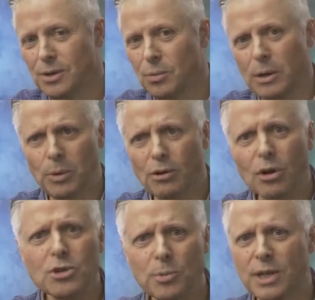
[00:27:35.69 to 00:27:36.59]
We're
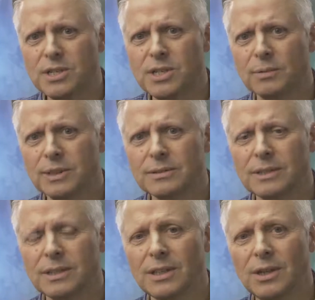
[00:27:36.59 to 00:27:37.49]
entrepreneurs, aren't we?
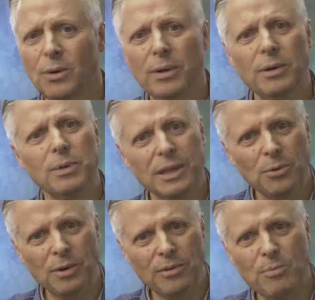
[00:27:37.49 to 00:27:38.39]

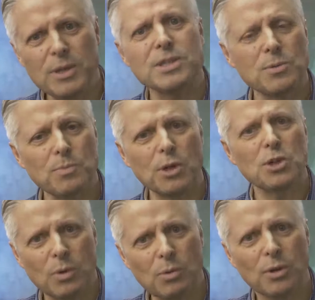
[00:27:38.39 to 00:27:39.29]
We're in business
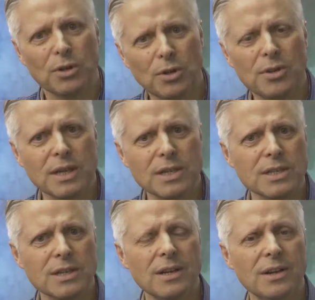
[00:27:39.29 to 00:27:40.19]
because we want to do
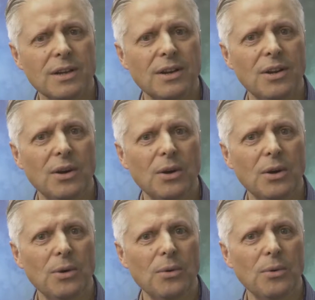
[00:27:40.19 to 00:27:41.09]
this.
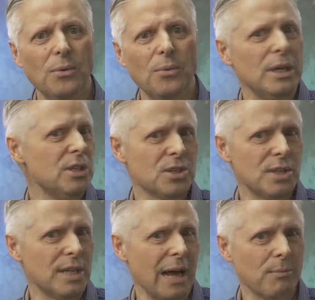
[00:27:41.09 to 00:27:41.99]
We just
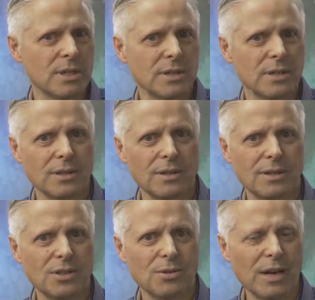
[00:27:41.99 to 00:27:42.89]
adapt
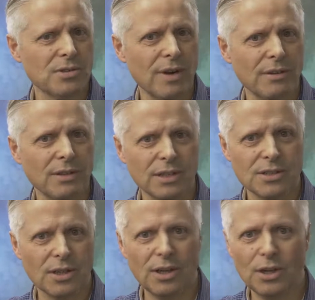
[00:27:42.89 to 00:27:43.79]
to our surroundings
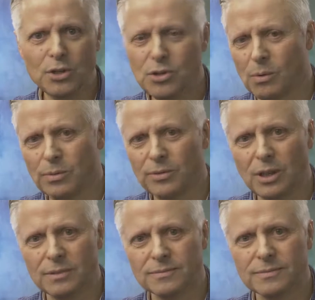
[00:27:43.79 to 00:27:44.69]
and use what we've got.